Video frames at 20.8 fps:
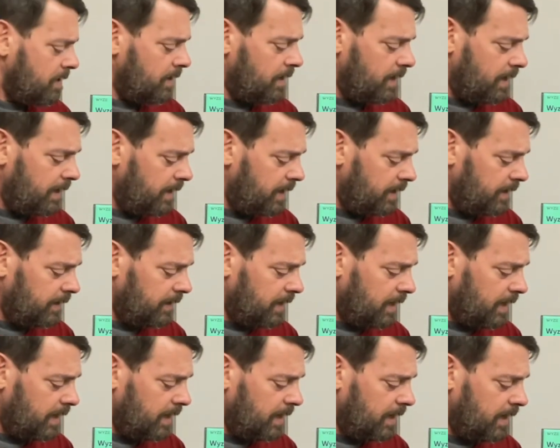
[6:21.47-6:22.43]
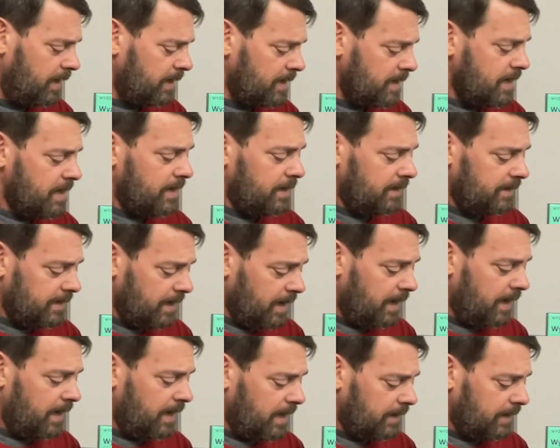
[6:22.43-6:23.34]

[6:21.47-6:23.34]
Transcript: And yeah,